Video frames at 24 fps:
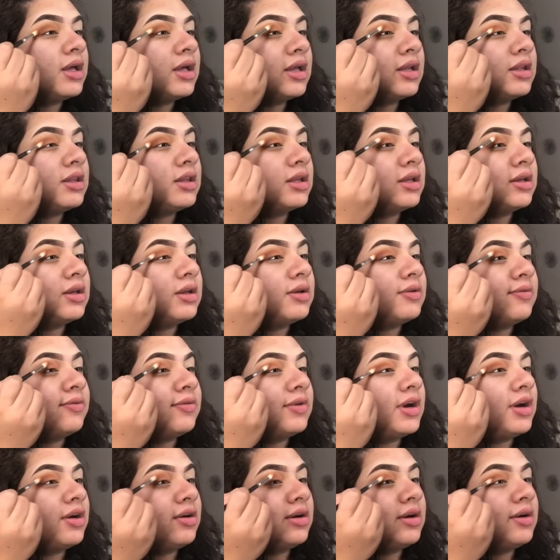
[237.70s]
at the
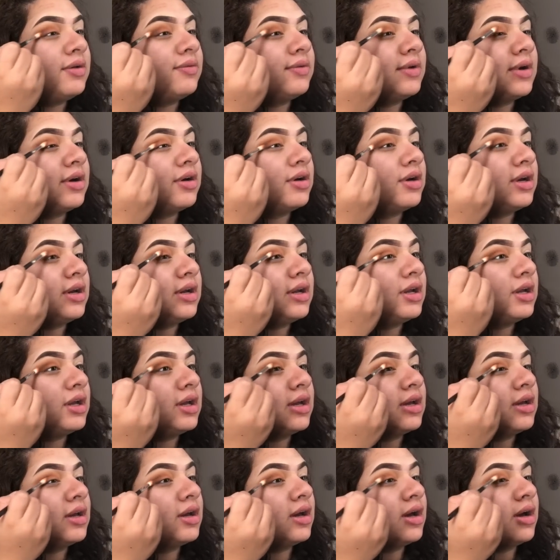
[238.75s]
very, very
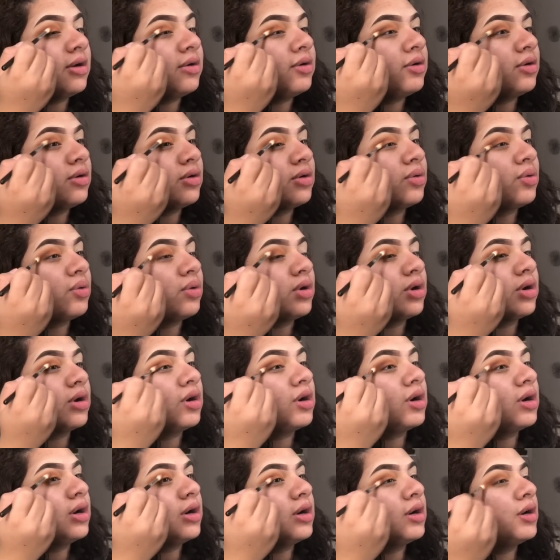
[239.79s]
outer
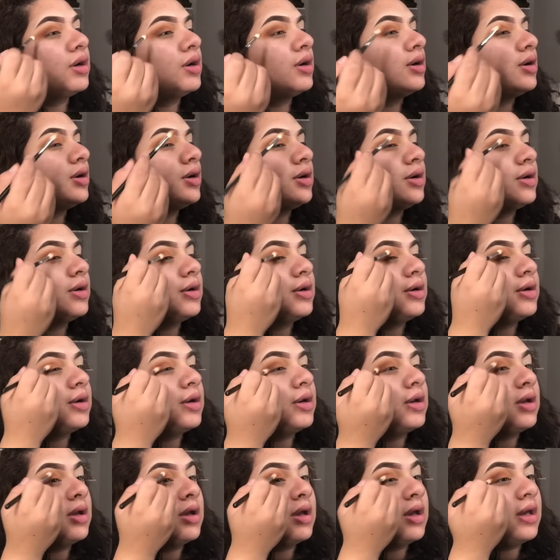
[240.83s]
corner.
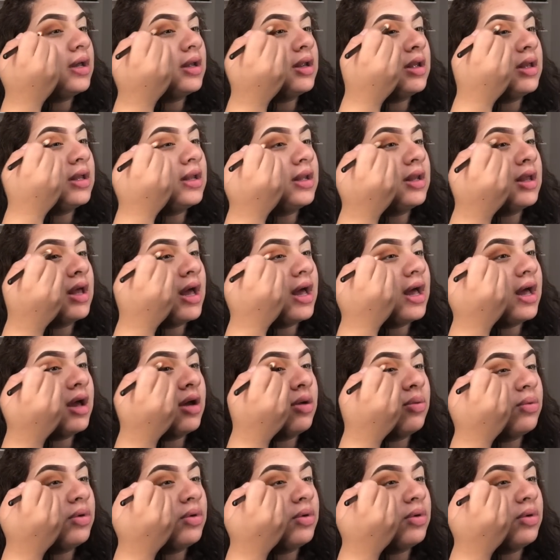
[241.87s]
And then that I